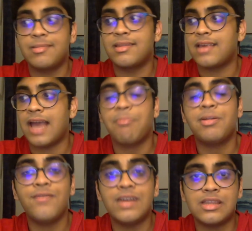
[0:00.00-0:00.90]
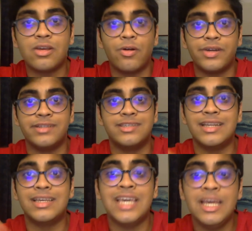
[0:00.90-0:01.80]
captivate the audience
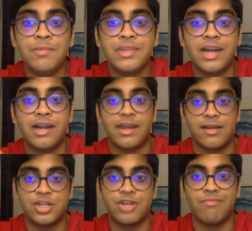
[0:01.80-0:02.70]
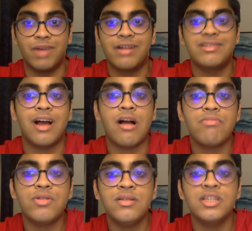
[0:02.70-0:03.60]
and keep their attention. But it's
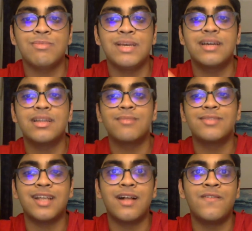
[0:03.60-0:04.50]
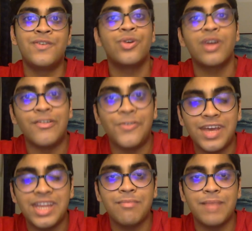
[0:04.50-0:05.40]
up to the speaker themselves to
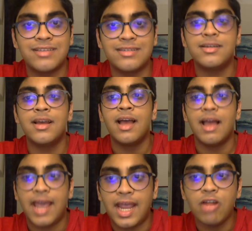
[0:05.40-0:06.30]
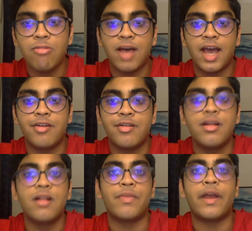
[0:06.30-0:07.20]
convey the message in a manner
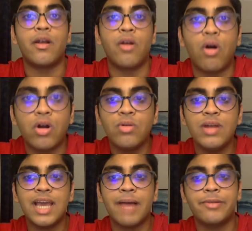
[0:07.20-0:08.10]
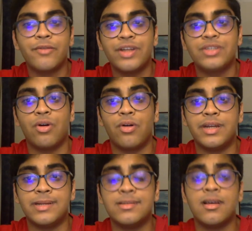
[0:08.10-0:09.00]
that not only captivates
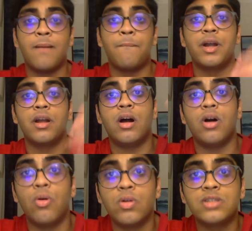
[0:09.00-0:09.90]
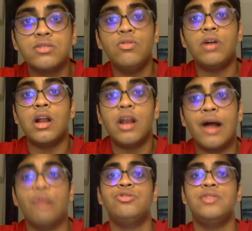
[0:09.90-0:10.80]
audience, but also
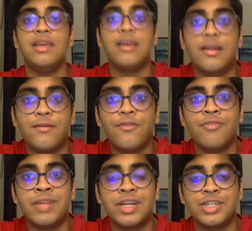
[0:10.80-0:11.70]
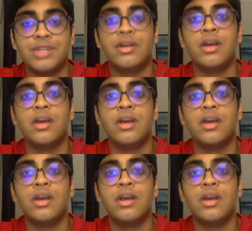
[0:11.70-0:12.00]
allows the information